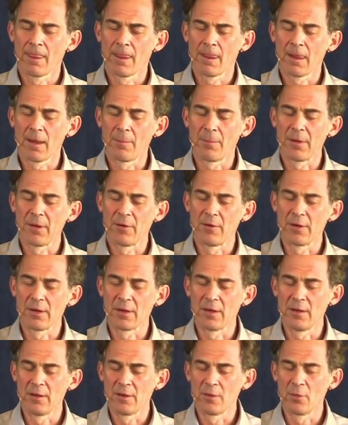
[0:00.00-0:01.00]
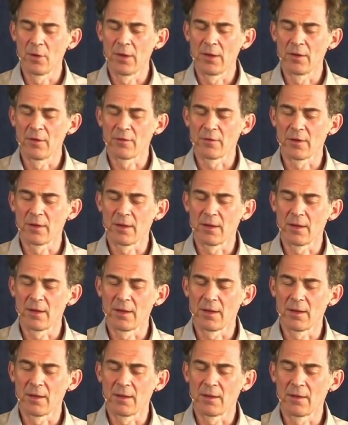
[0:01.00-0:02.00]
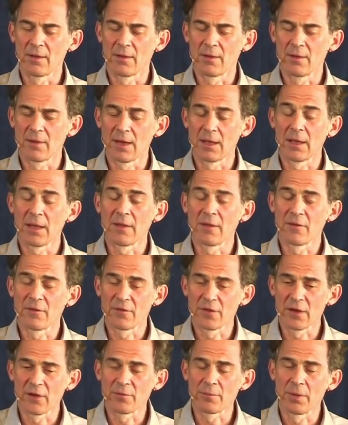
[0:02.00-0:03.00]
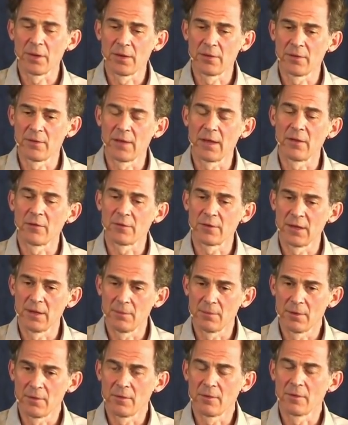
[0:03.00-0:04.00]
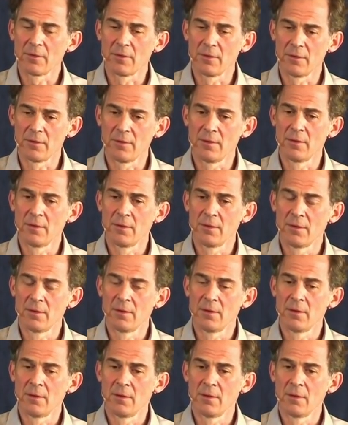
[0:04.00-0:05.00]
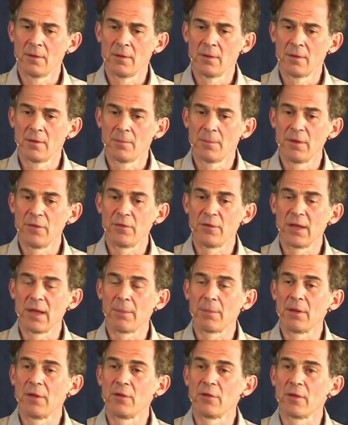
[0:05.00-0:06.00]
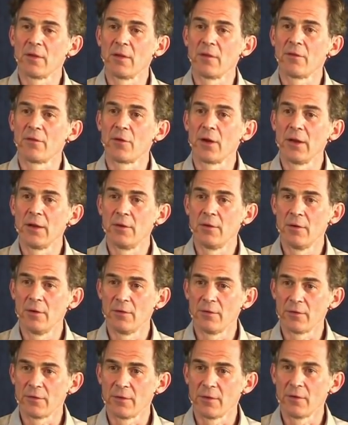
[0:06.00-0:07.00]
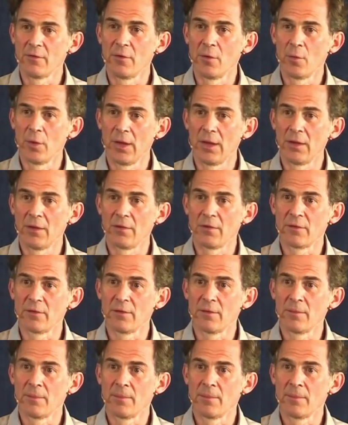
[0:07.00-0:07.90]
The appearing in awareness. I like the first part of that statement, that peace and happiness are the fragrance of awareness.